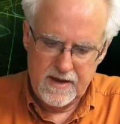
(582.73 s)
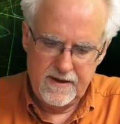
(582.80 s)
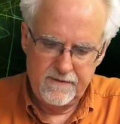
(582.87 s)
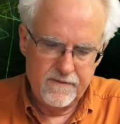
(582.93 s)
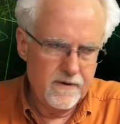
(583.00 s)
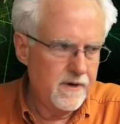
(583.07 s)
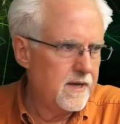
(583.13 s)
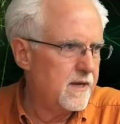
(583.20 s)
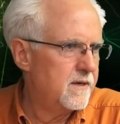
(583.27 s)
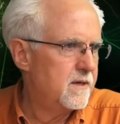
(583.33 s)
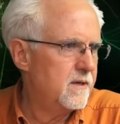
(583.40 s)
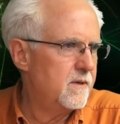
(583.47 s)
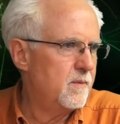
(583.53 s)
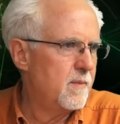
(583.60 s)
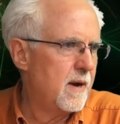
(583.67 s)
I forget
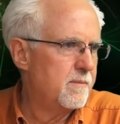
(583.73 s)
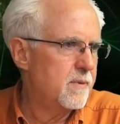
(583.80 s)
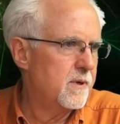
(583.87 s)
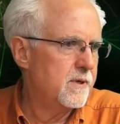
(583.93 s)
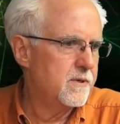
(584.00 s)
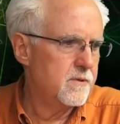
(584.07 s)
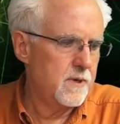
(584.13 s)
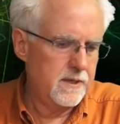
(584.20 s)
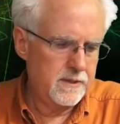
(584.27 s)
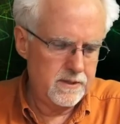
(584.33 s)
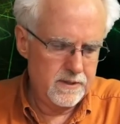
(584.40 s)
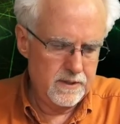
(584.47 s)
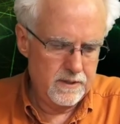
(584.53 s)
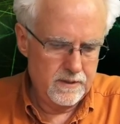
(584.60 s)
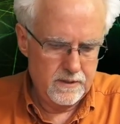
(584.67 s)
to do my prints right
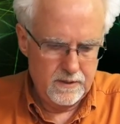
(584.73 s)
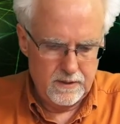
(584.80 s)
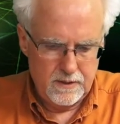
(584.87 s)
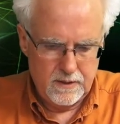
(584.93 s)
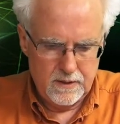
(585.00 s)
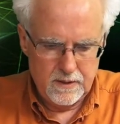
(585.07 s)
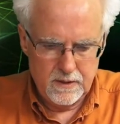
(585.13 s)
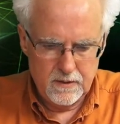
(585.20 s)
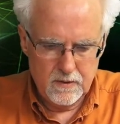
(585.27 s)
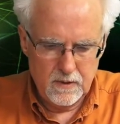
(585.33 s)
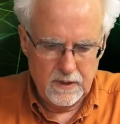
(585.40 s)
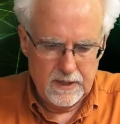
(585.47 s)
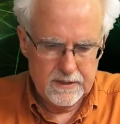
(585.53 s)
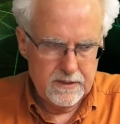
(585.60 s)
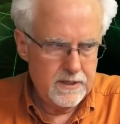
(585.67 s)
still.
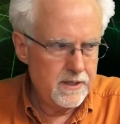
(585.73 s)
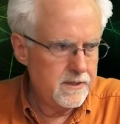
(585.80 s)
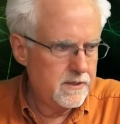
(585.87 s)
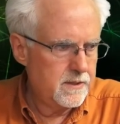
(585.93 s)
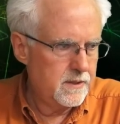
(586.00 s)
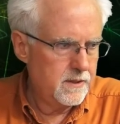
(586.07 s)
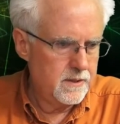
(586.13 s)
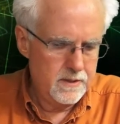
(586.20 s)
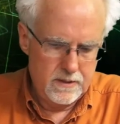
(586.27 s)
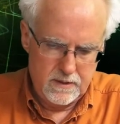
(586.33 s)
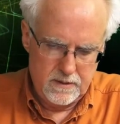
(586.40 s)
Control X, yes.